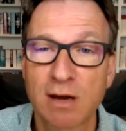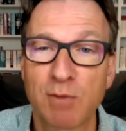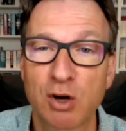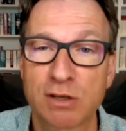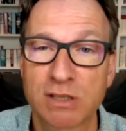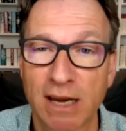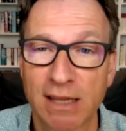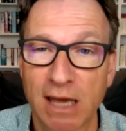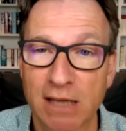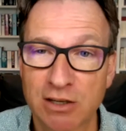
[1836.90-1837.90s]
saying
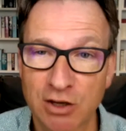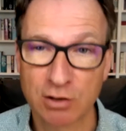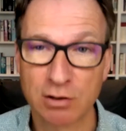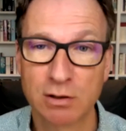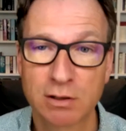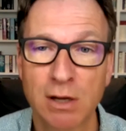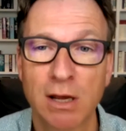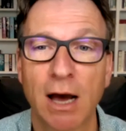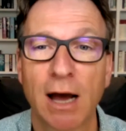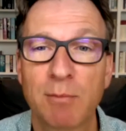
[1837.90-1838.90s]
that's good,
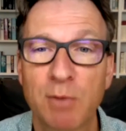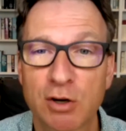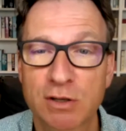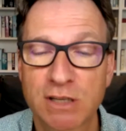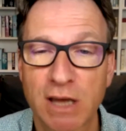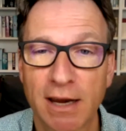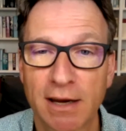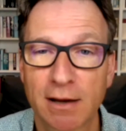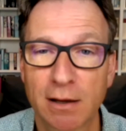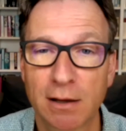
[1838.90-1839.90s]
and I'm not saying,
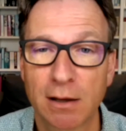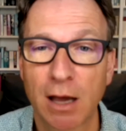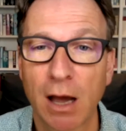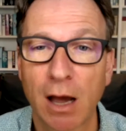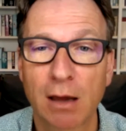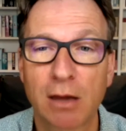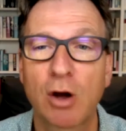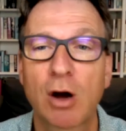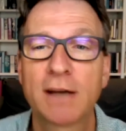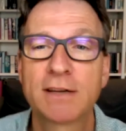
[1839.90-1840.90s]

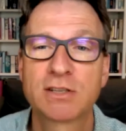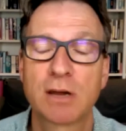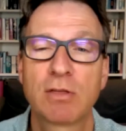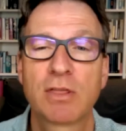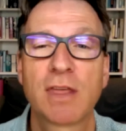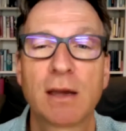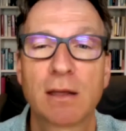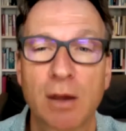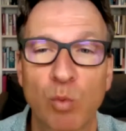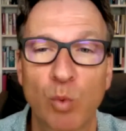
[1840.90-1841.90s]
I just don't think
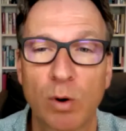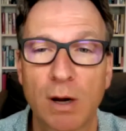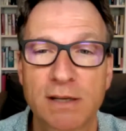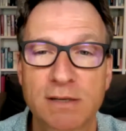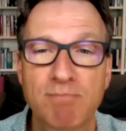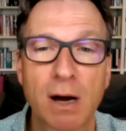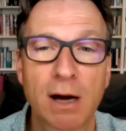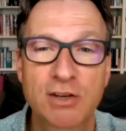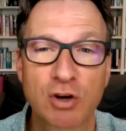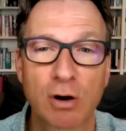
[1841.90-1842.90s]
that it's my
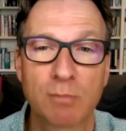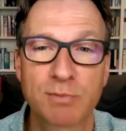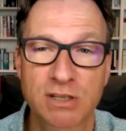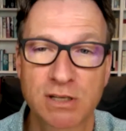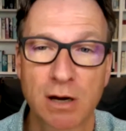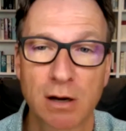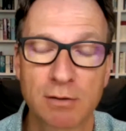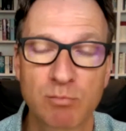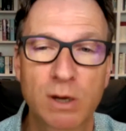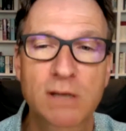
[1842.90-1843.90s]
job to start,
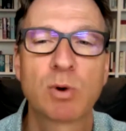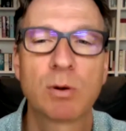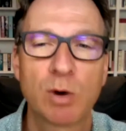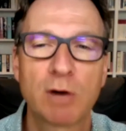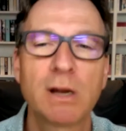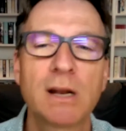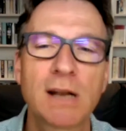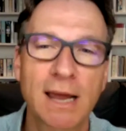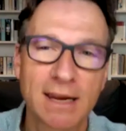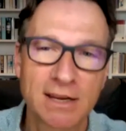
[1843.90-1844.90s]
because we're in an
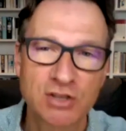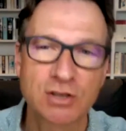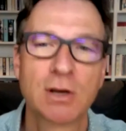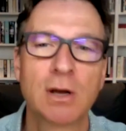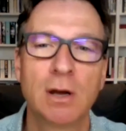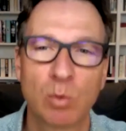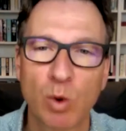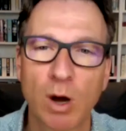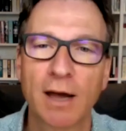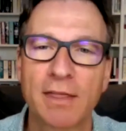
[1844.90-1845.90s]
age
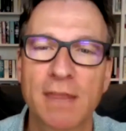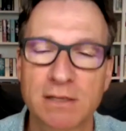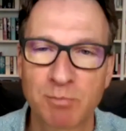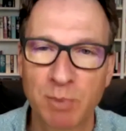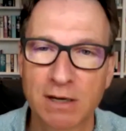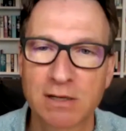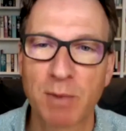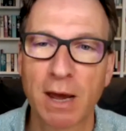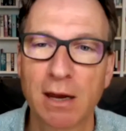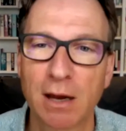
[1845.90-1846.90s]
where there's a big
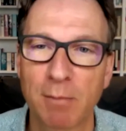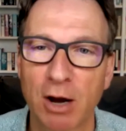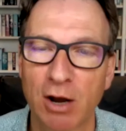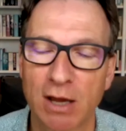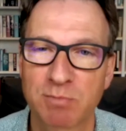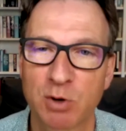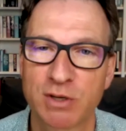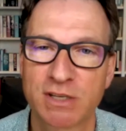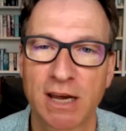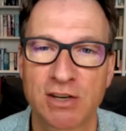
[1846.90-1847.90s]
debate about
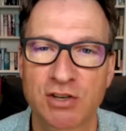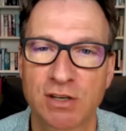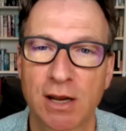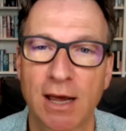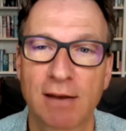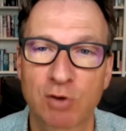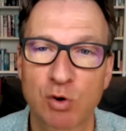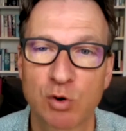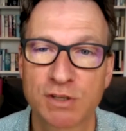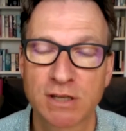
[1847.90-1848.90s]
exploitation, and of
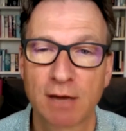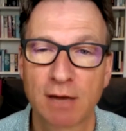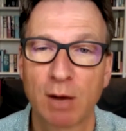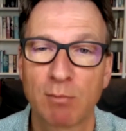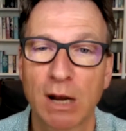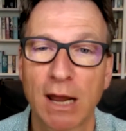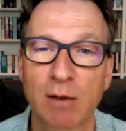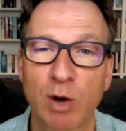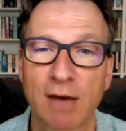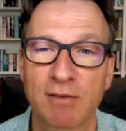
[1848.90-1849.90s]
course, I'm glad
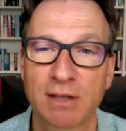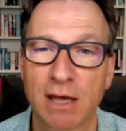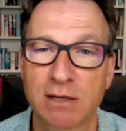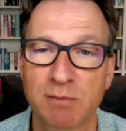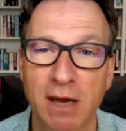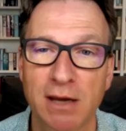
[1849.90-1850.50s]
we're having that debate.